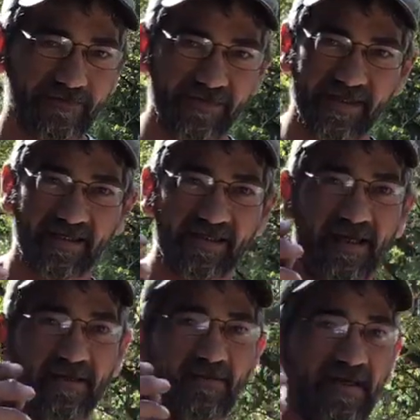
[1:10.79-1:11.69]

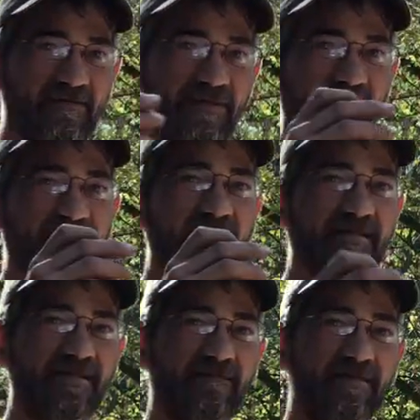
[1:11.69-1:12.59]
six-sided, whatever thing that
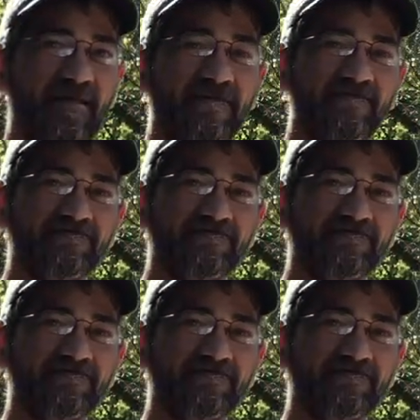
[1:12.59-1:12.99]
slips in.